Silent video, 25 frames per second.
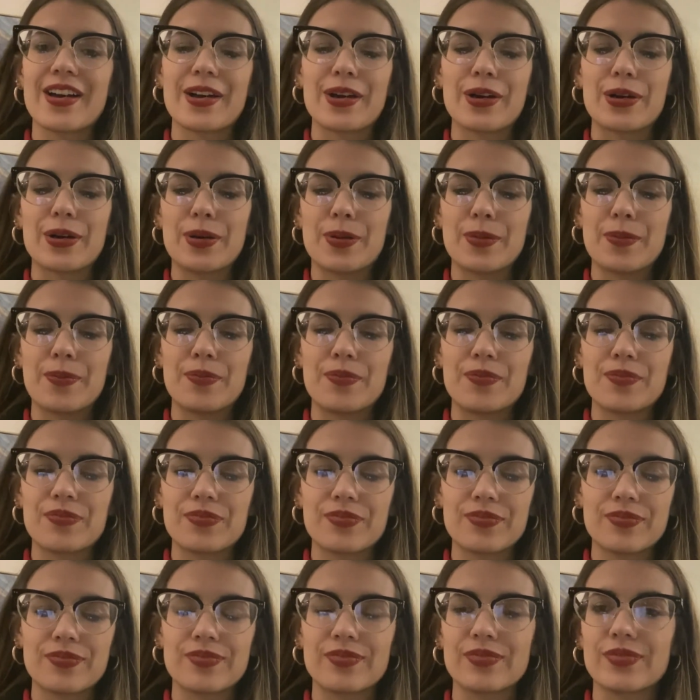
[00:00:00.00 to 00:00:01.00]
um,
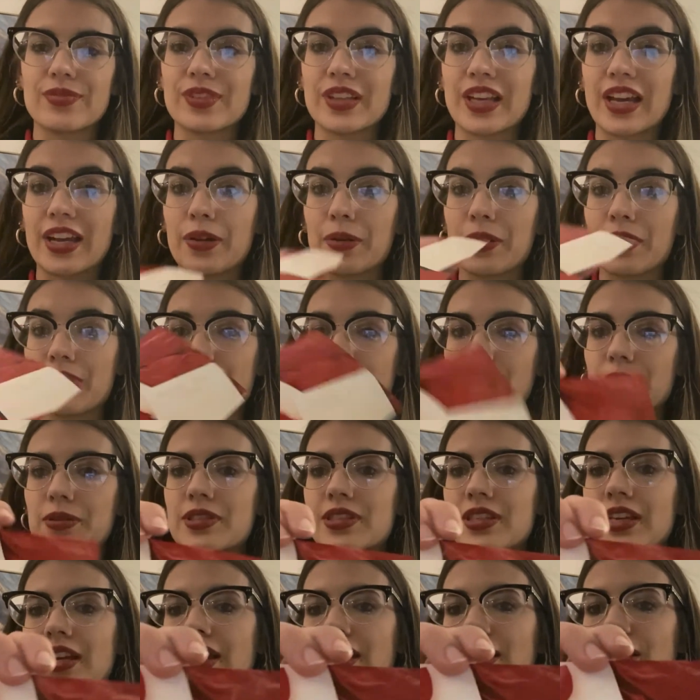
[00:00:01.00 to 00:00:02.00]
anyways, I was
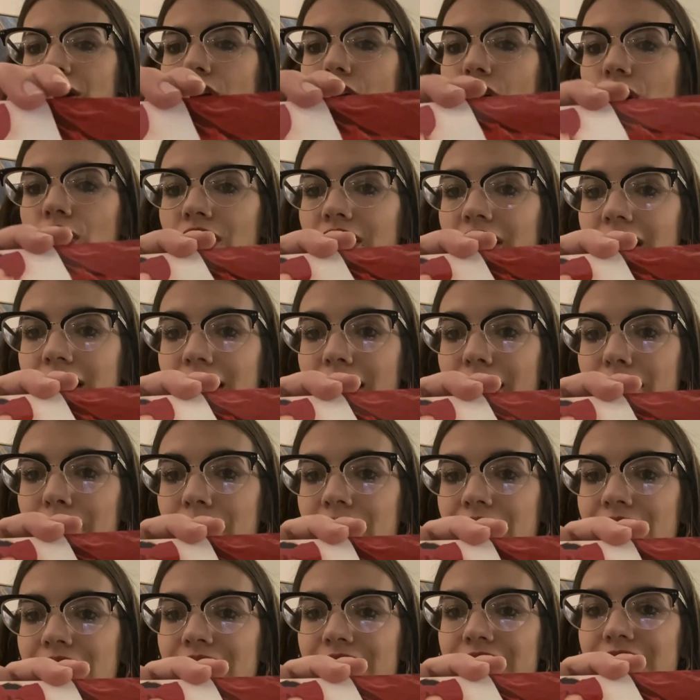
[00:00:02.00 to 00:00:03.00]
saying her name
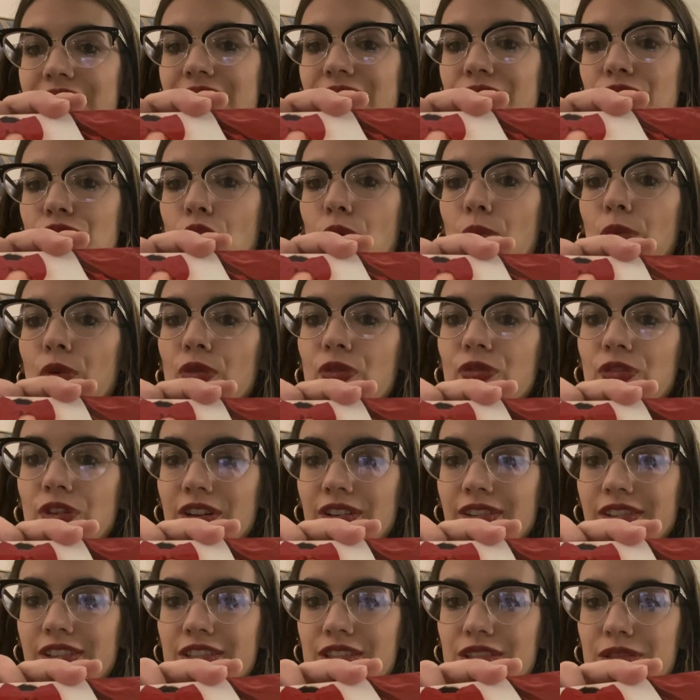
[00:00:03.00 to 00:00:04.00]
means the noble,
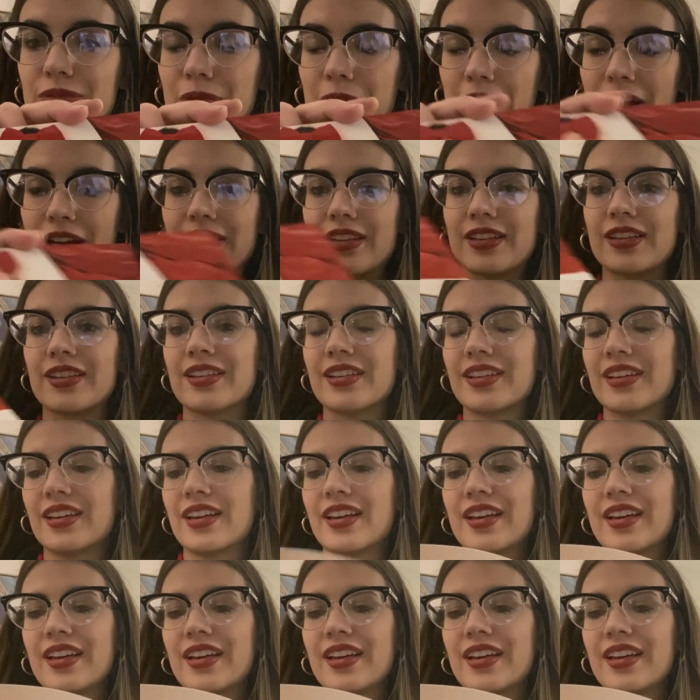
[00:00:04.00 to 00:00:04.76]
fearless one.